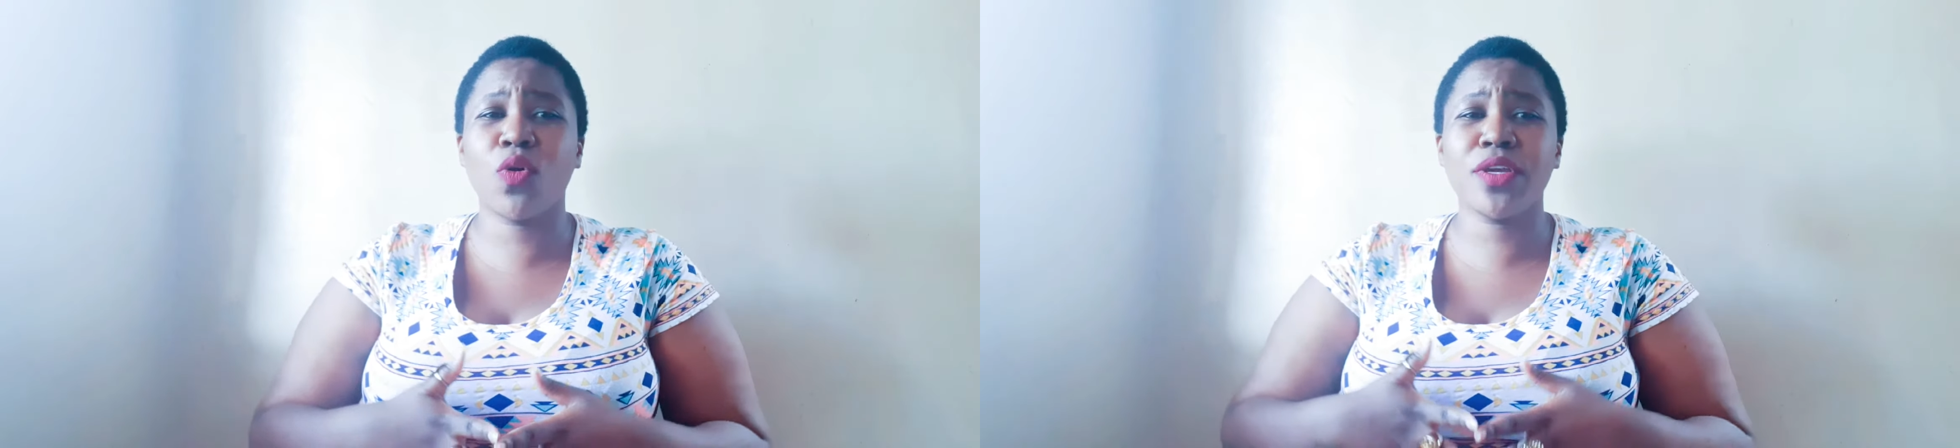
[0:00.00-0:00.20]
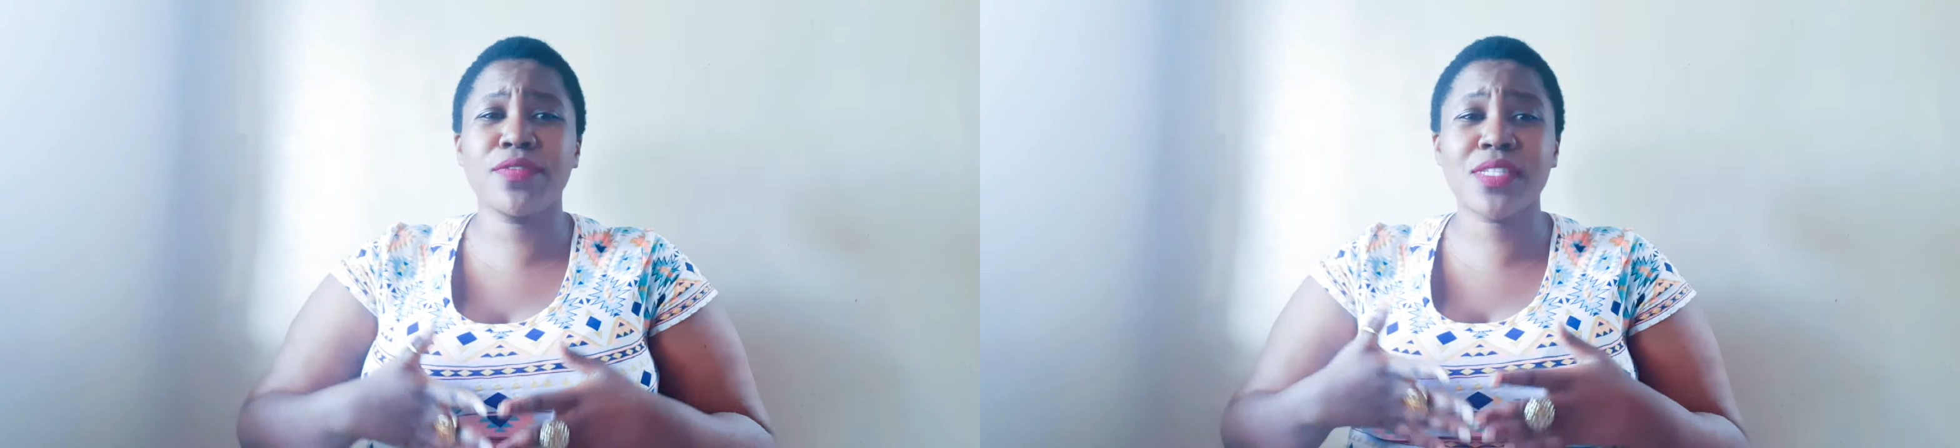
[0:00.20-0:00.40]

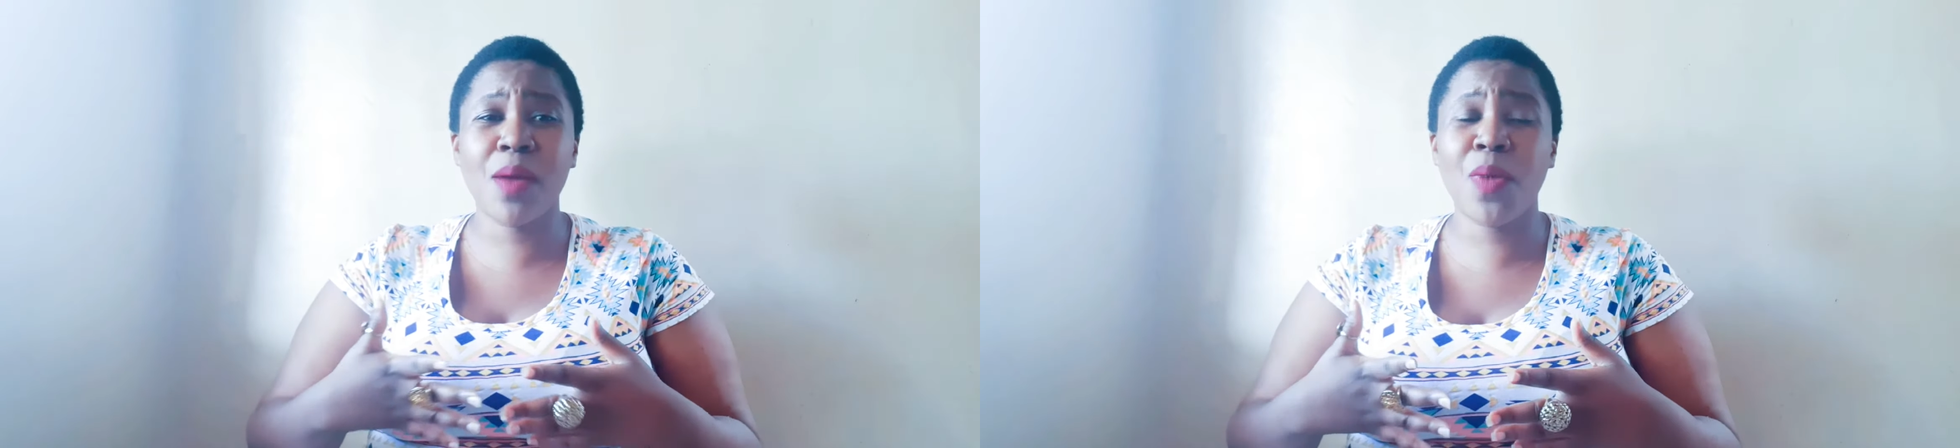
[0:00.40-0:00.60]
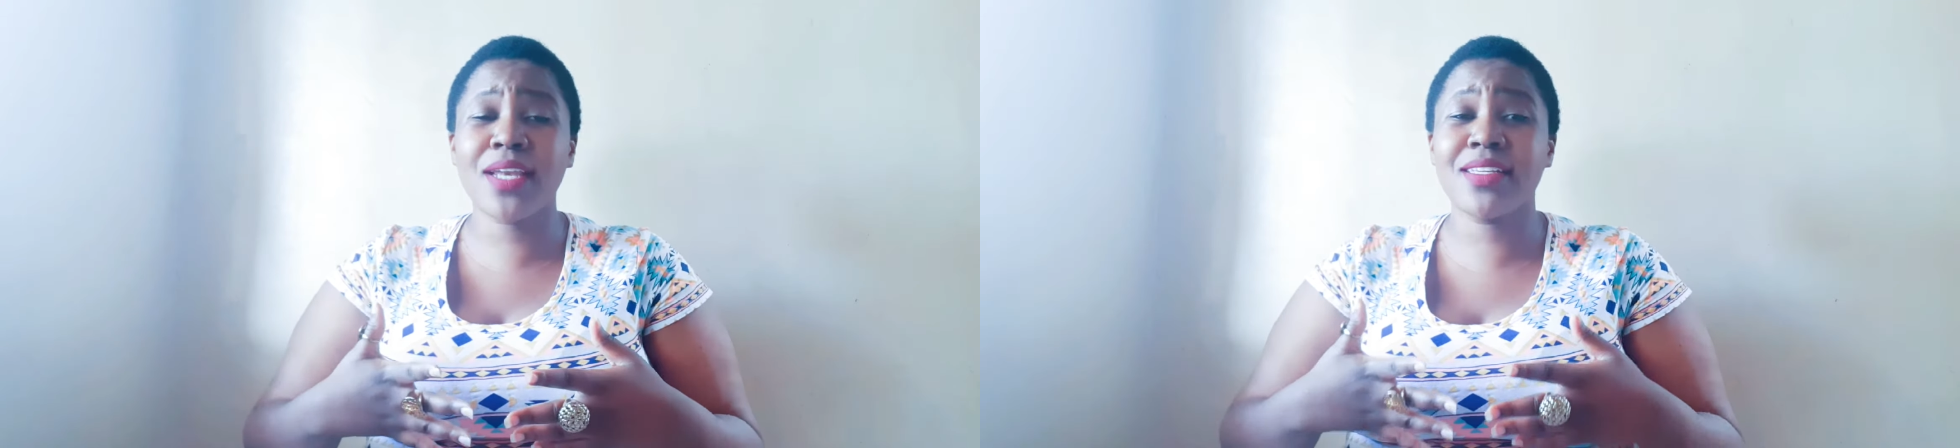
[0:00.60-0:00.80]
or if
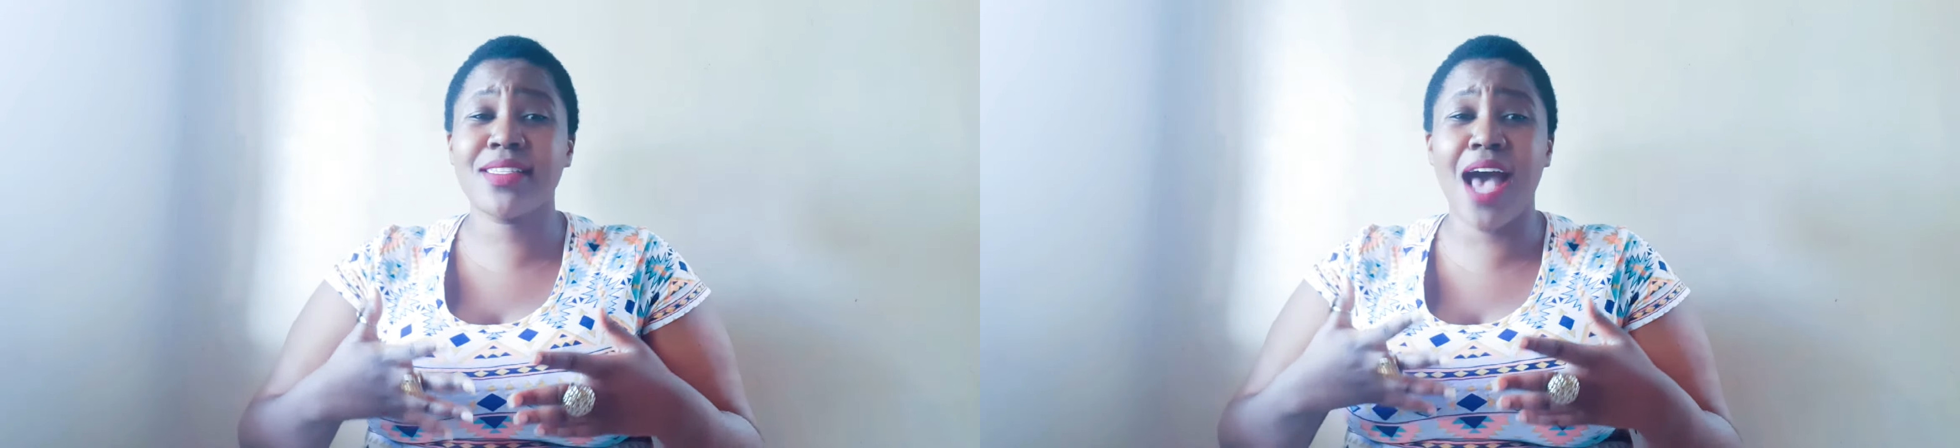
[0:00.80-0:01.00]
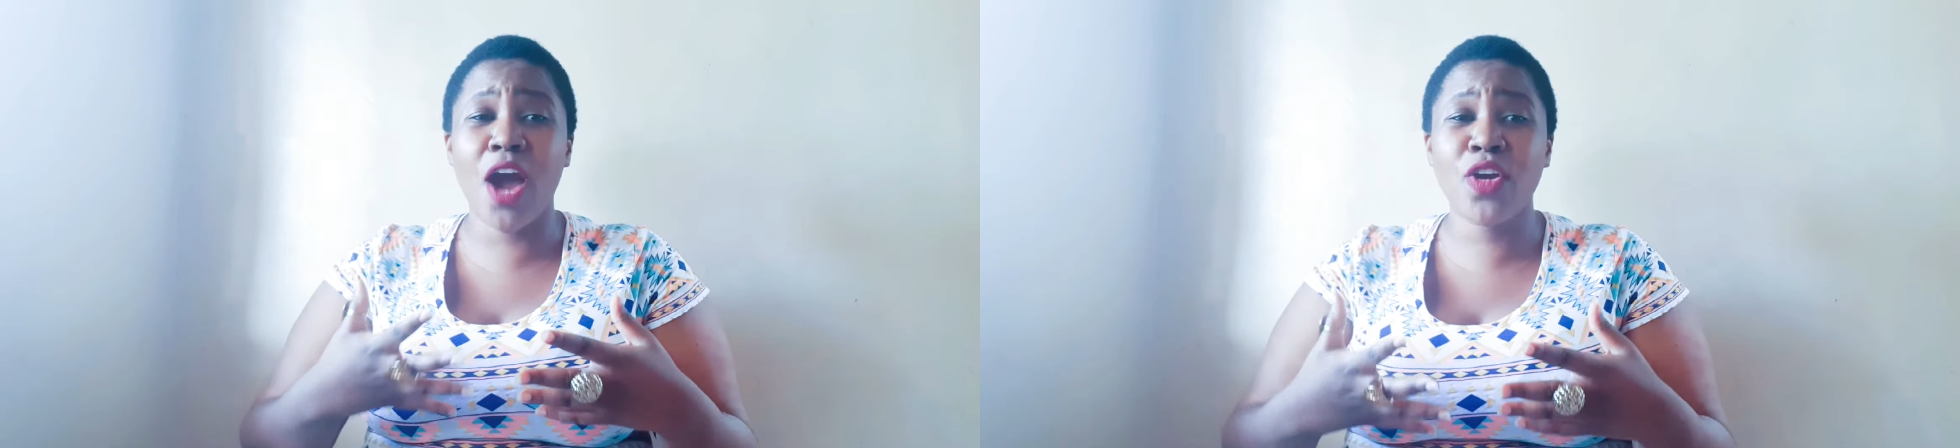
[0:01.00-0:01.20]
someone
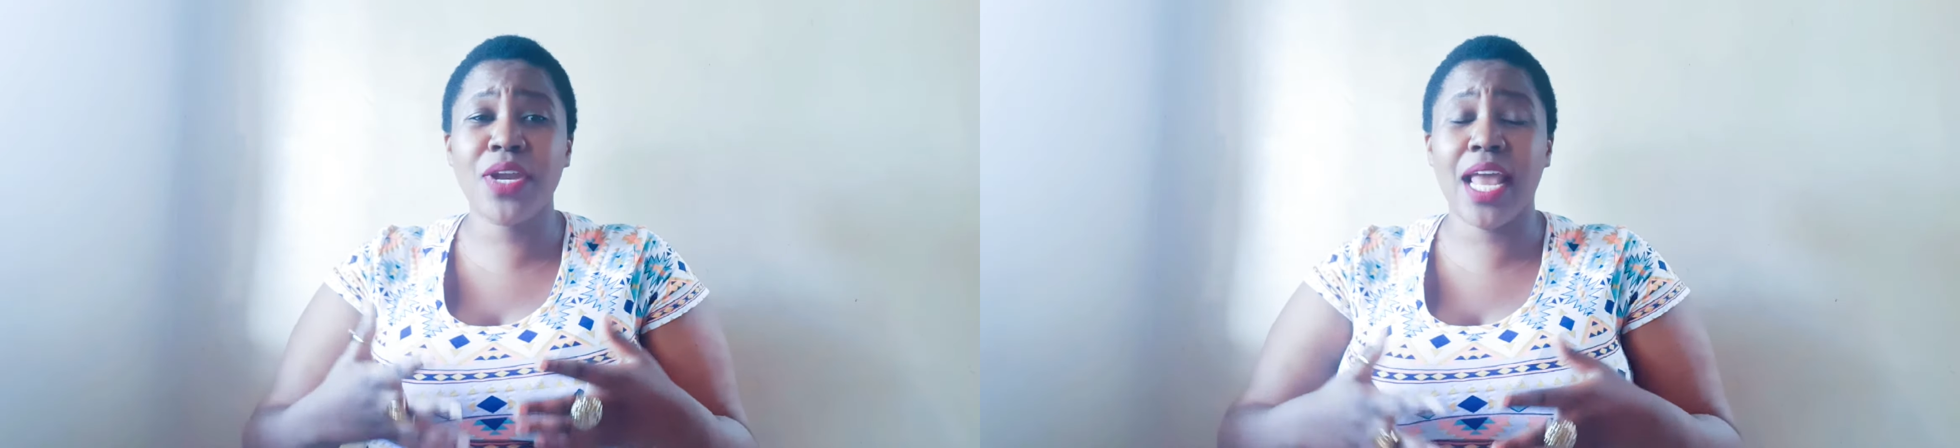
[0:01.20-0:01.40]
is angry,